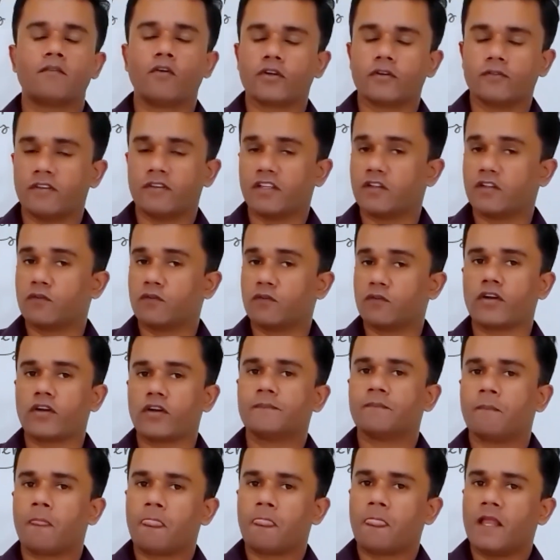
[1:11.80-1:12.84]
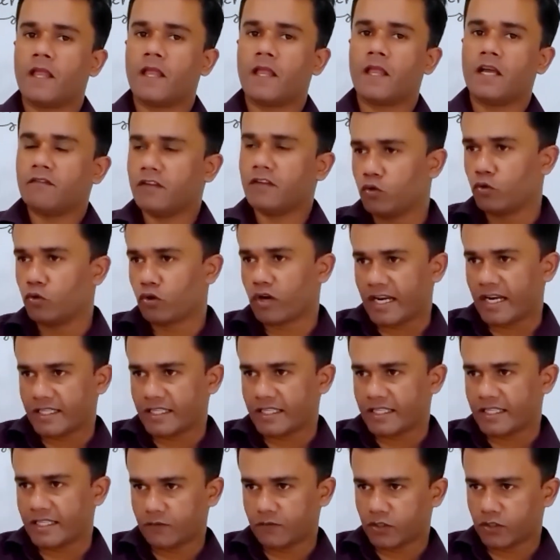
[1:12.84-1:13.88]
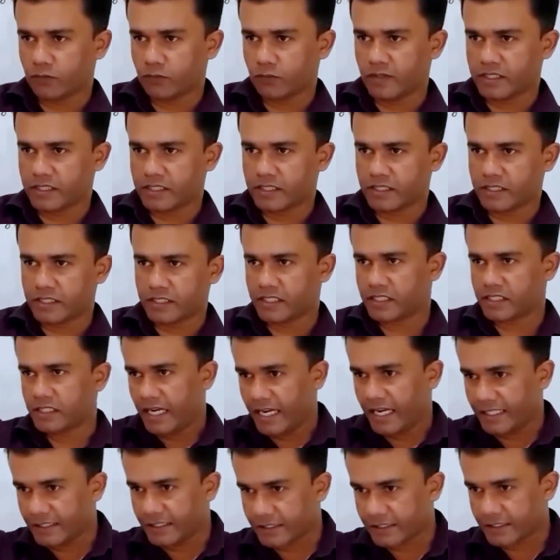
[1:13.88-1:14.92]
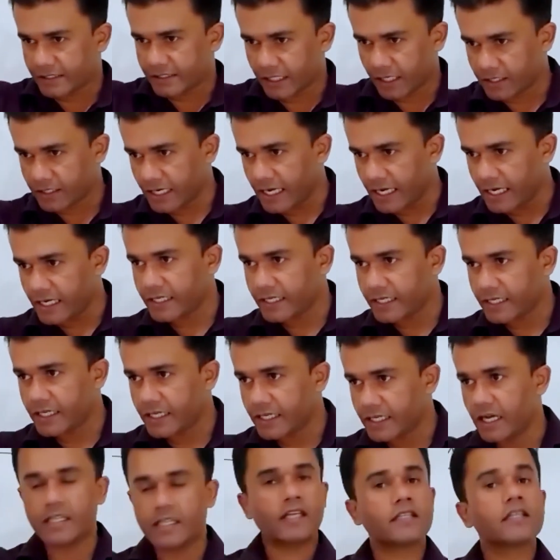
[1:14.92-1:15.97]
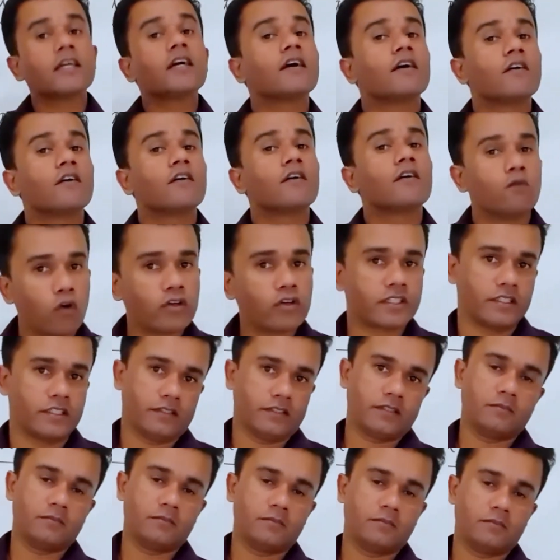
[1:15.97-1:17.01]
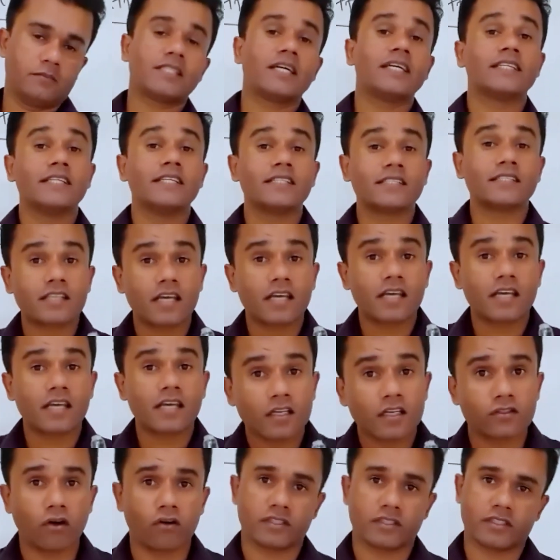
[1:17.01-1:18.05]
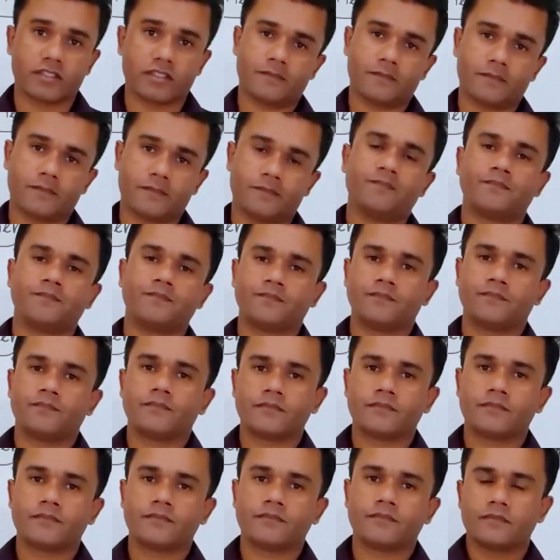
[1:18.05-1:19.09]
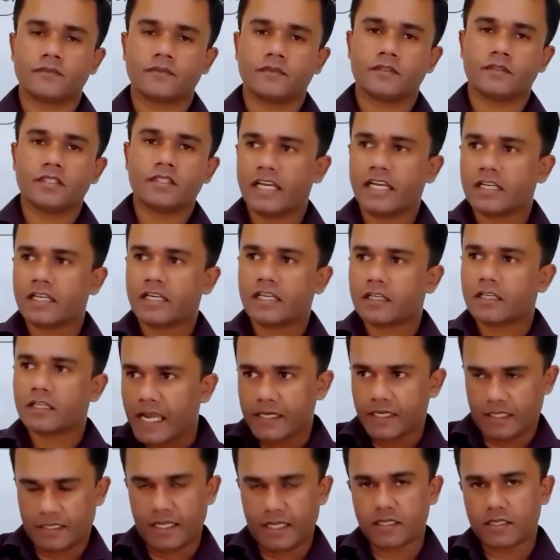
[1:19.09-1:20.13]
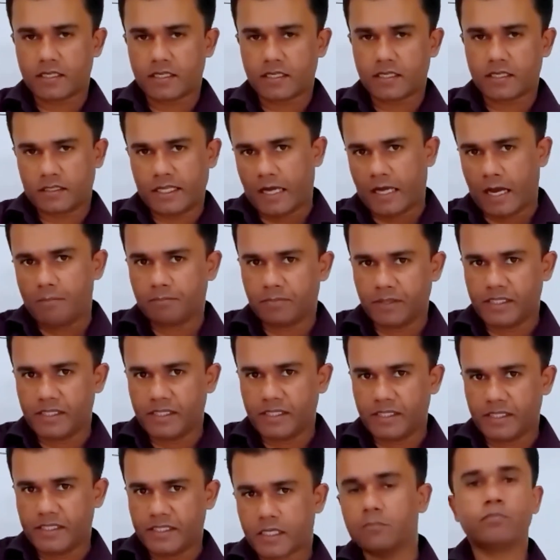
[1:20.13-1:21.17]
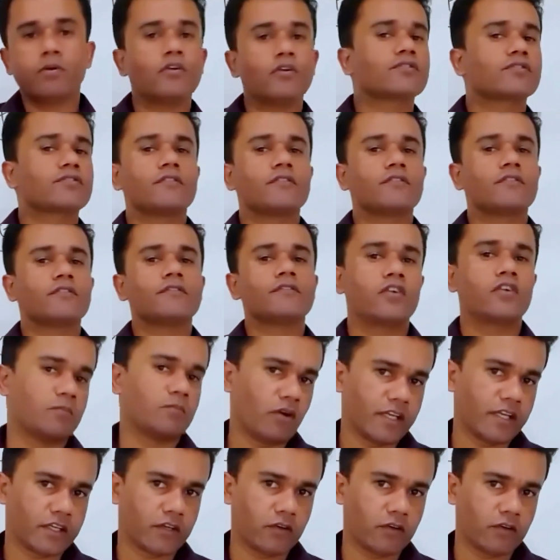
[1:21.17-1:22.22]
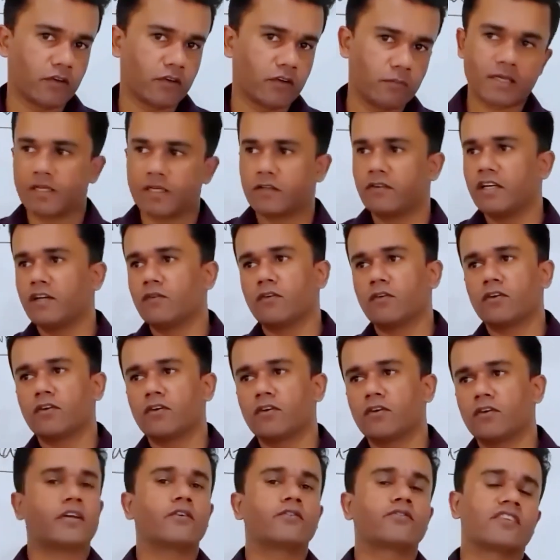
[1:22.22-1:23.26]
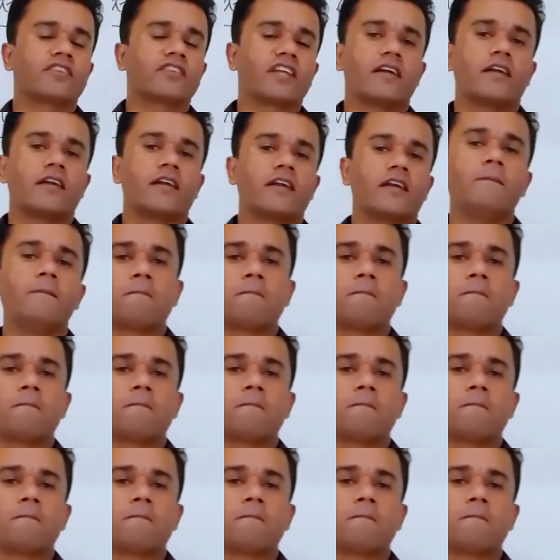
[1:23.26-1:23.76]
with water. When you look at that one, you will see its entire area then water, but it is not. That area, that sample is composed of water molecule, but between water molecules, there are